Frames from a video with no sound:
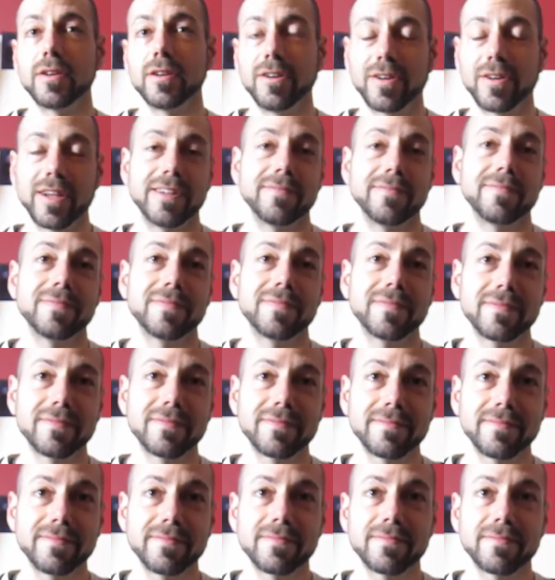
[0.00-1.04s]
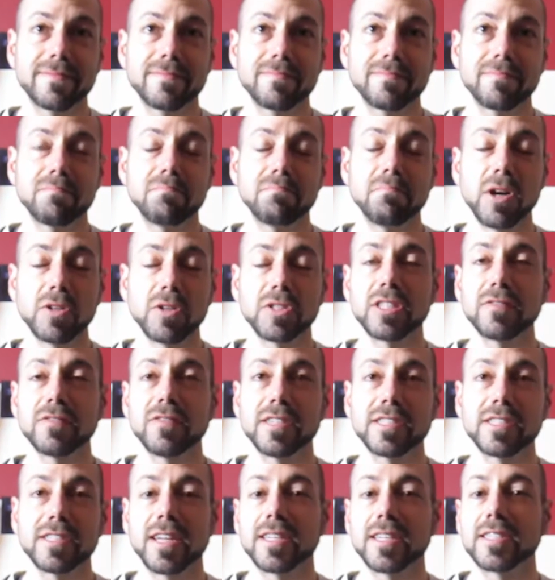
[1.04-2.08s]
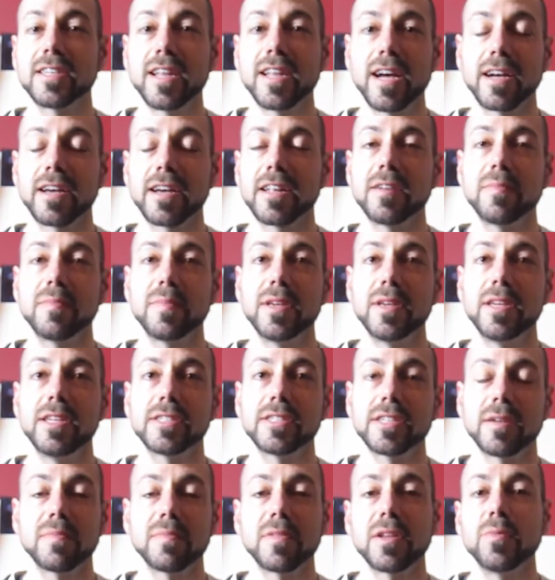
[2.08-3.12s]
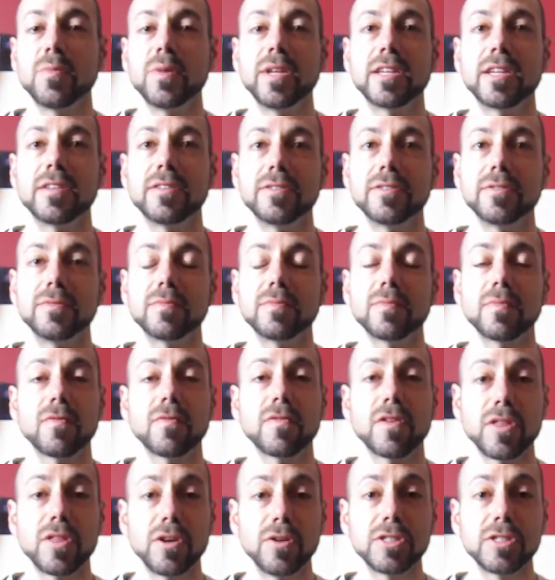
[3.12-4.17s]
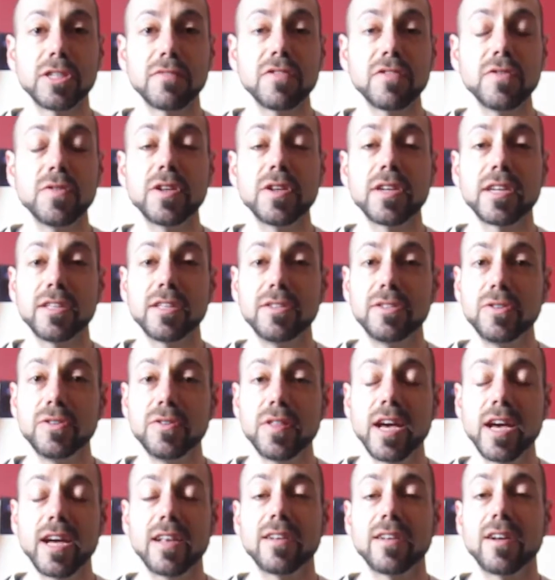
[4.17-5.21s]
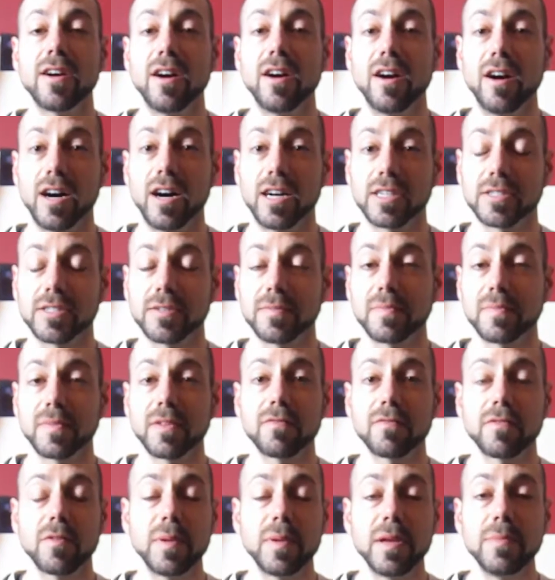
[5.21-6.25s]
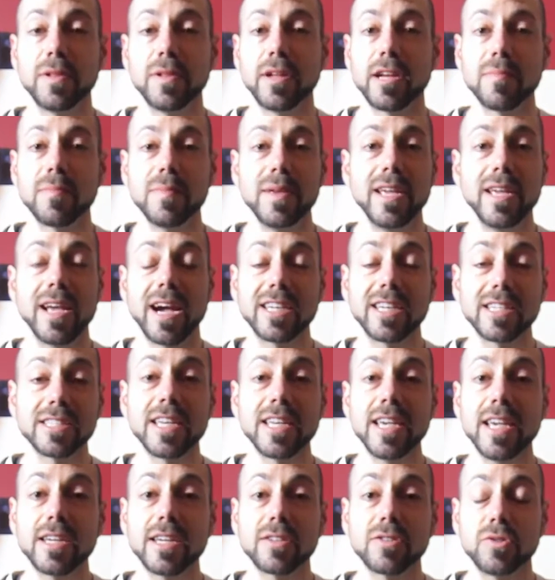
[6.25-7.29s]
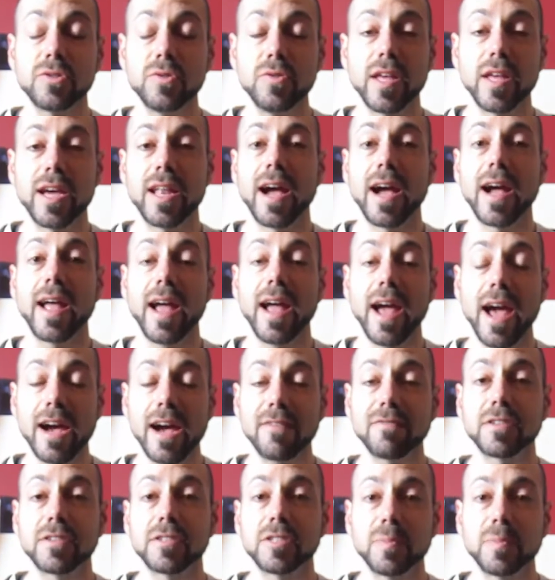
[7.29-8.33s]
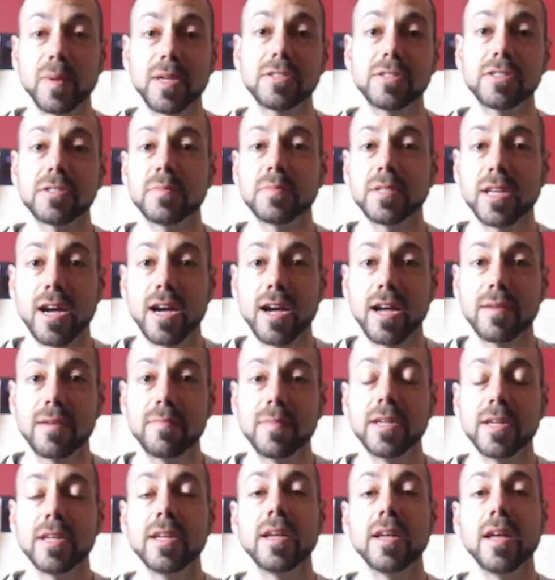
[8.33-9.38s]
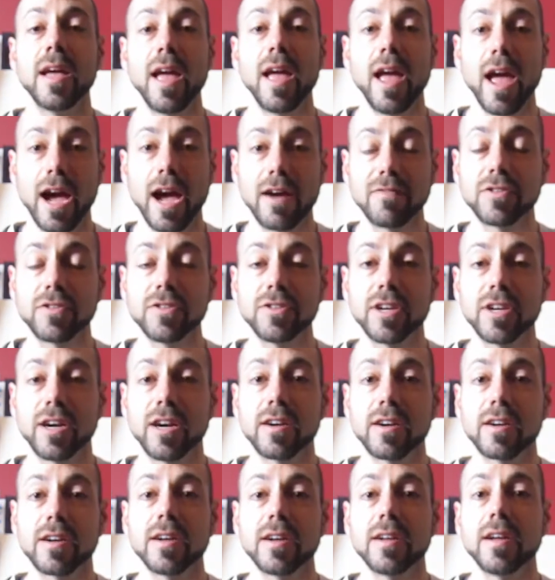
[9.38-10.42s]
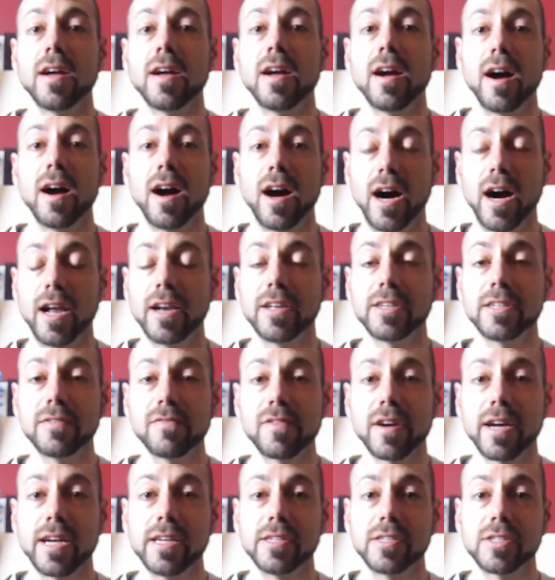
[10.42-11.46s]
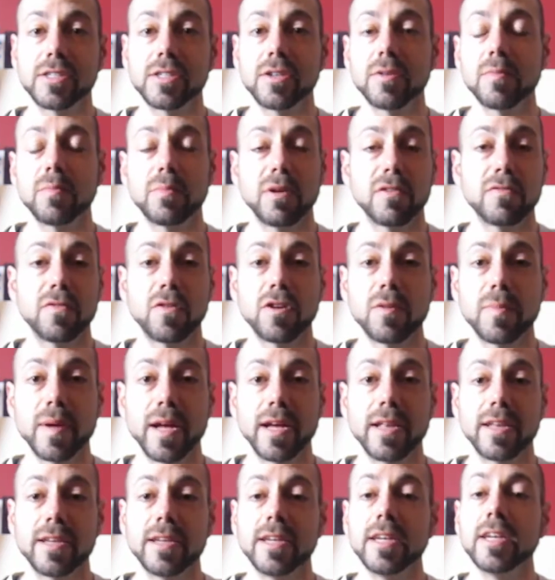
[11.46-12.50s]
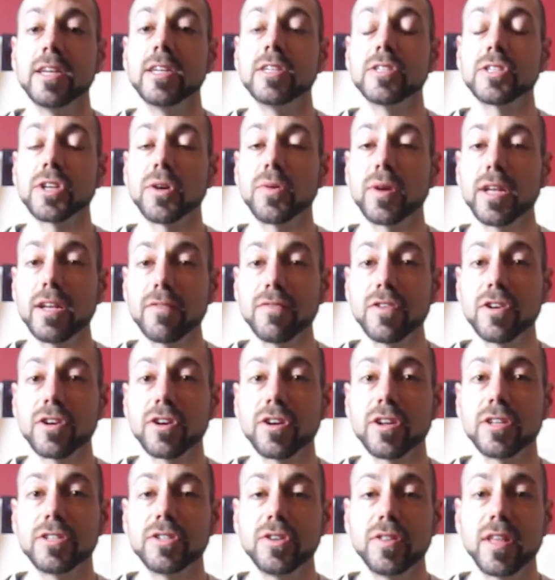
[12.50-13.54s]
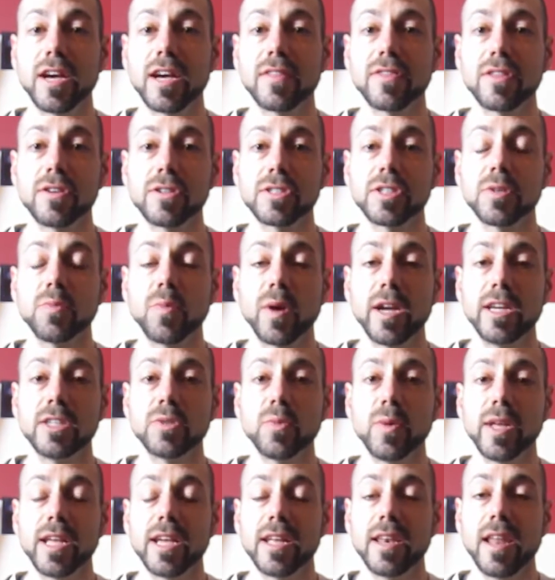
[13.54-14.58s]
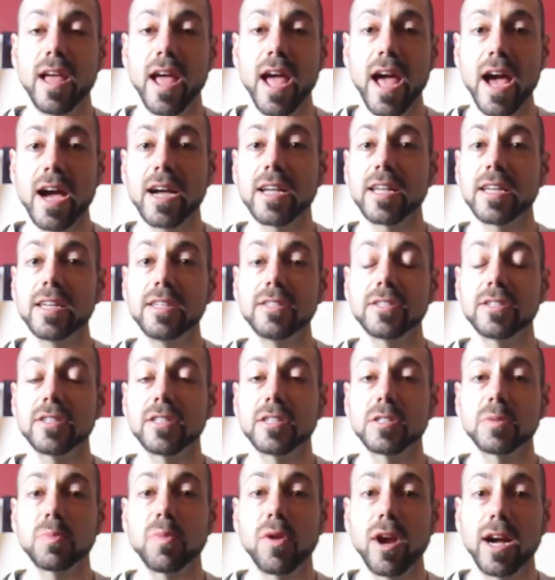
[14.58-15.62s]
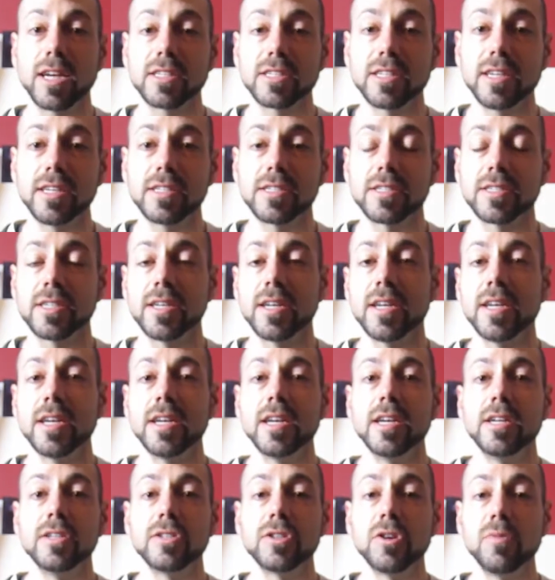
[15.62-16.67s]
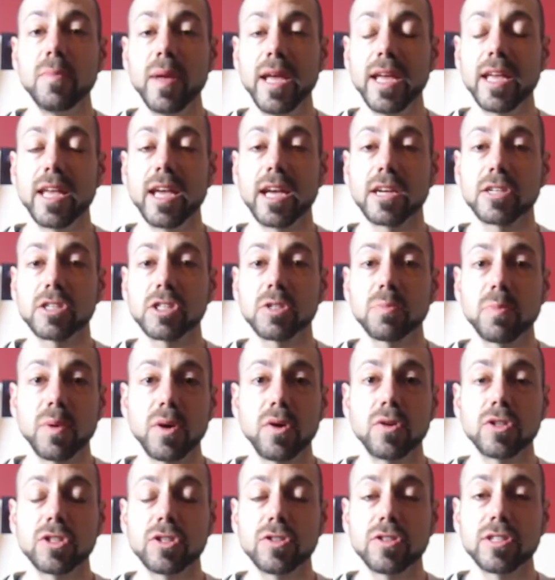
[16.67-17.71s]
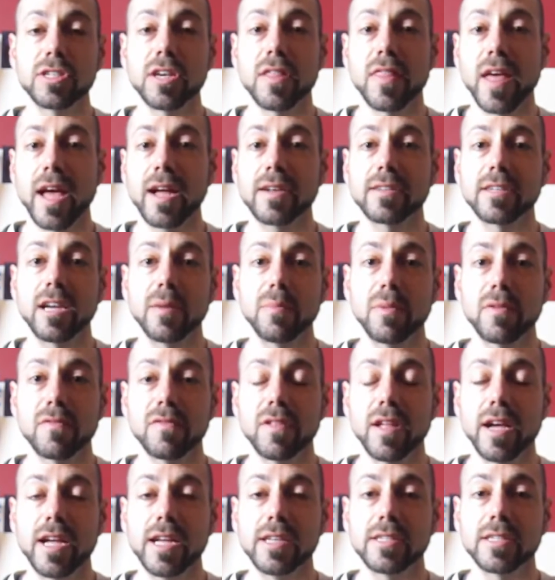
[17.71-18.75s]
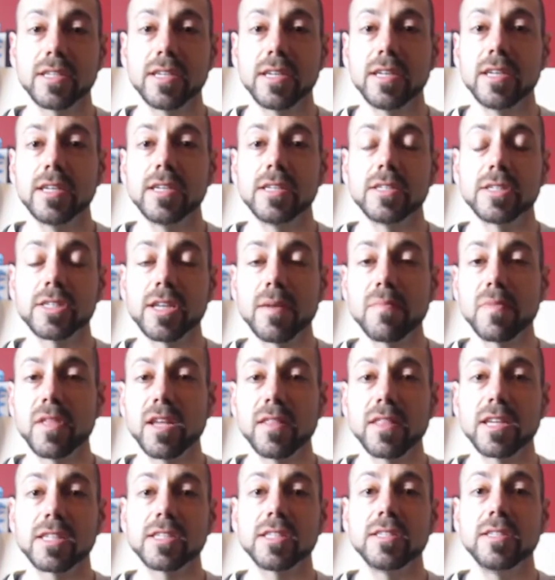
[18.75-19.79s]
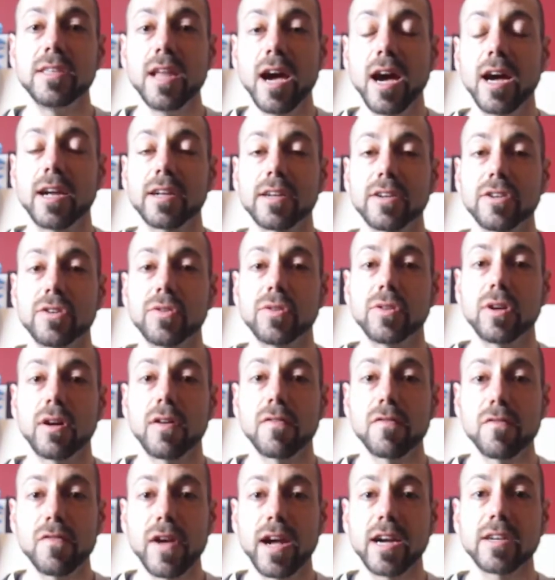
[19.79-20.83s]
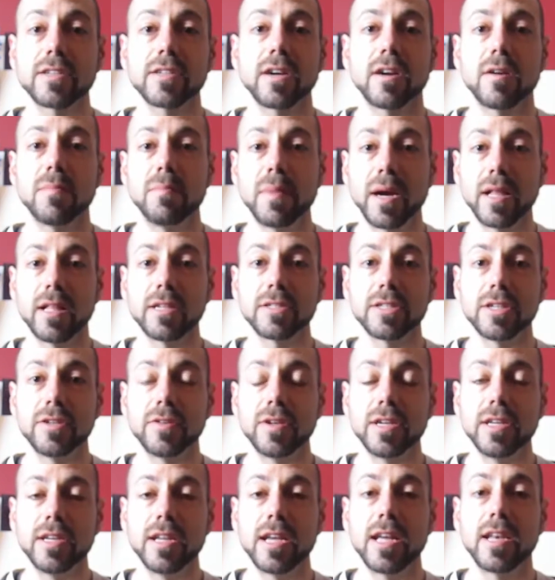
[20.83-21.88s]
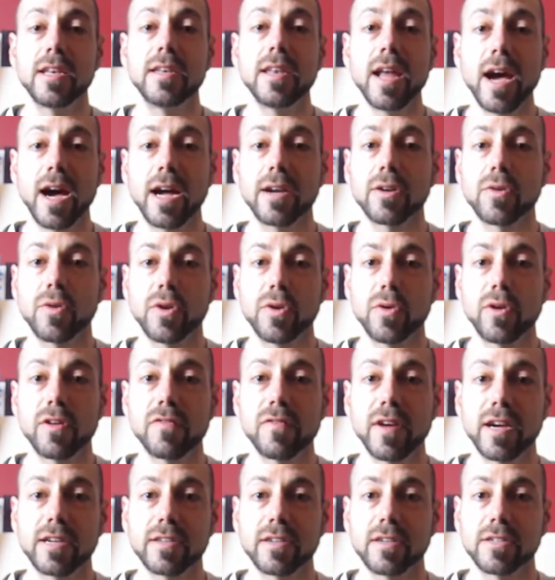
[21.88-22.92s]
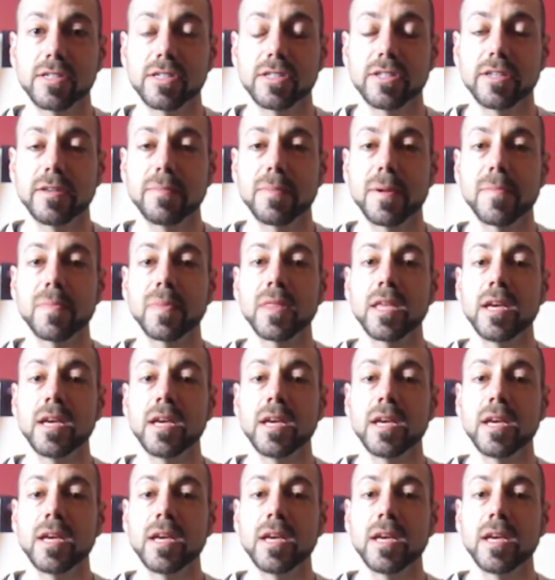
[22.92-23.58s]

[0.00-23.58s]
Okay. Most of us, that's not going to be something we can do. For those of you that can do that, awesome. For people like me, I just can't do that. I have to spend some time after dark on a device before bed. So if you're going to do that, there's some ways we can hack into this process to make exposure to that type of light something that's not going to affect our melatonin and not going to affect our sleep.